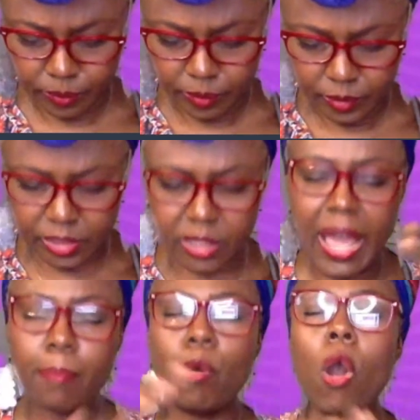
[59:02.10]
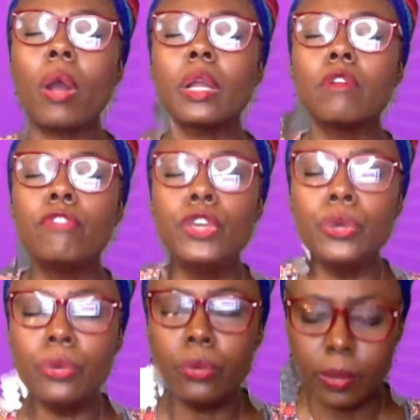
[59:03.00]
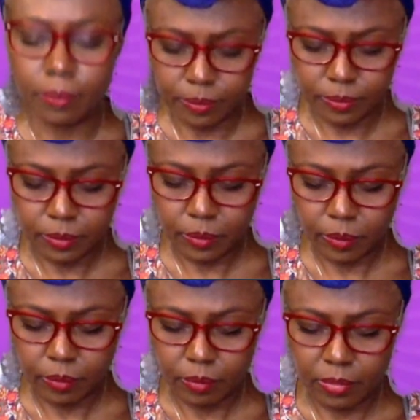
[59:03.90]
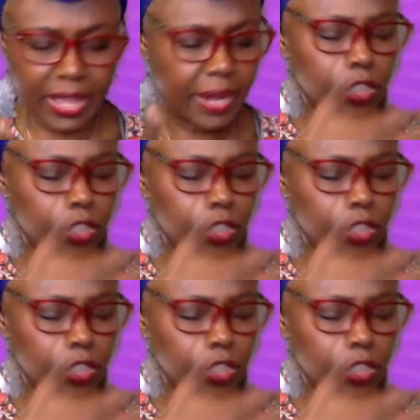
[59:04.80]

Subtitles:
to that part of you that is